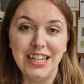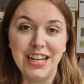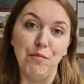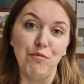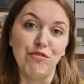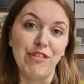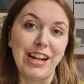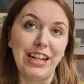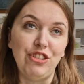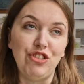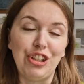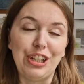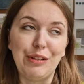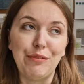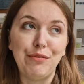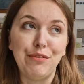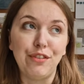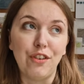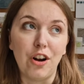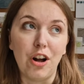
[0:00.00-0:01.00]
ranging
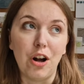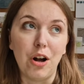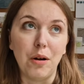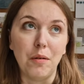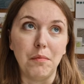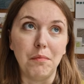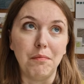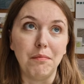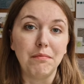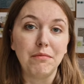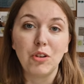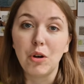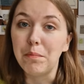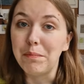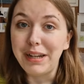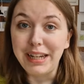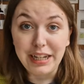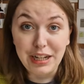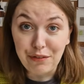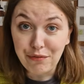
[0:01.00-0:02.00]
from
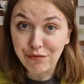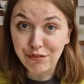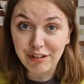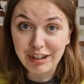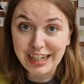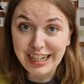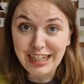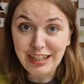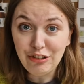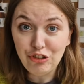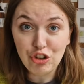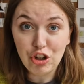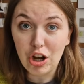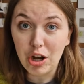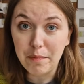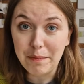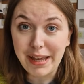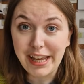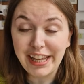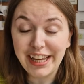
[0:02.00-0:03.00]
completely free
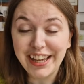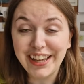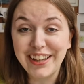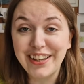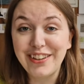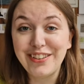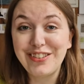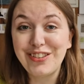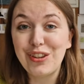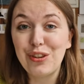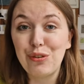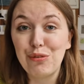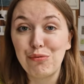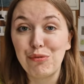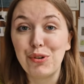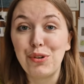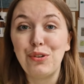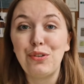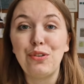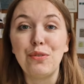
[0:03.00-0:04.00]
chart makers
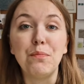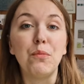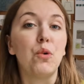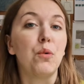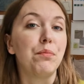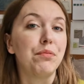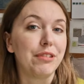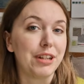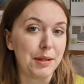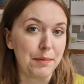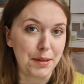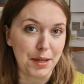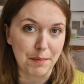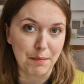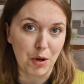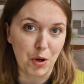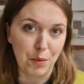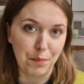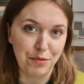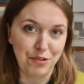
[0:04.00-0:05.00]
through to more premium
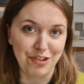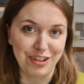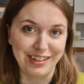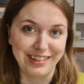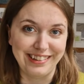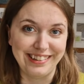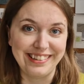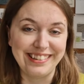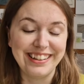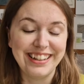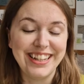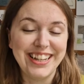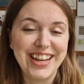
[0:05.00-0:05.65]
options.